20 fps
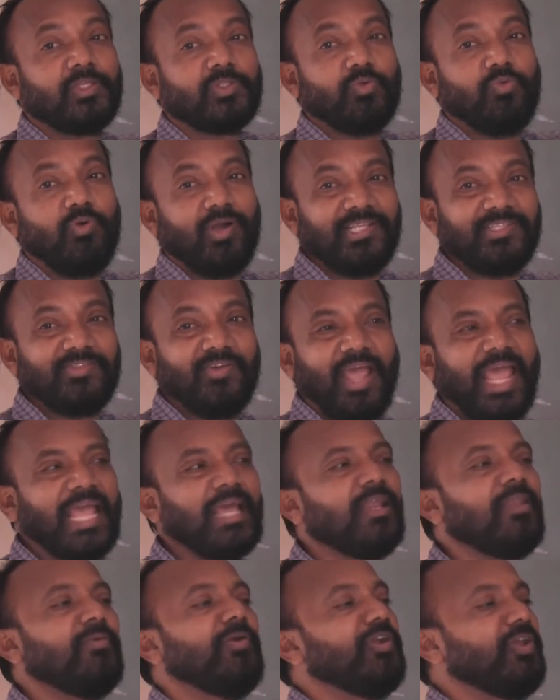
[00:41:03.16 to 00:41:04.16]
So, what is the
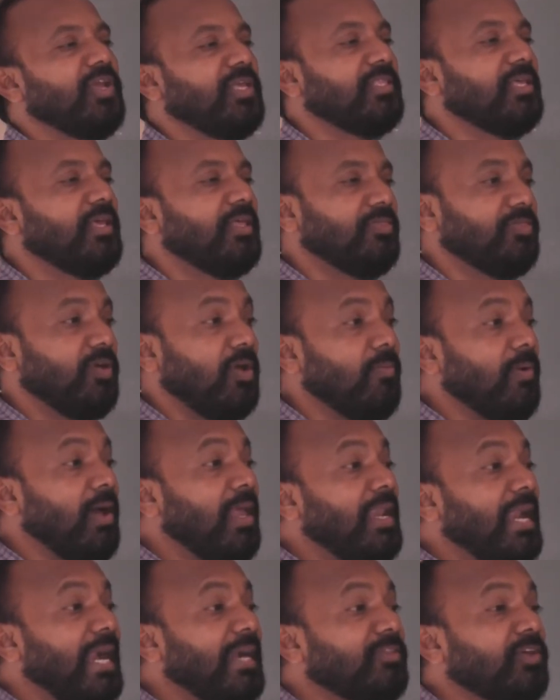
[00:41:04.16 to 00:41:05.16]
angle between
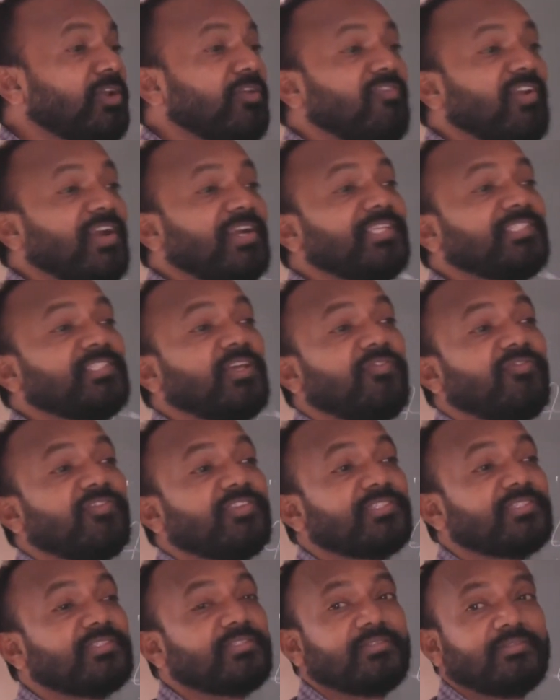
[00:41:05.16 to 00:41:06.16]
normal and the reflecting surface?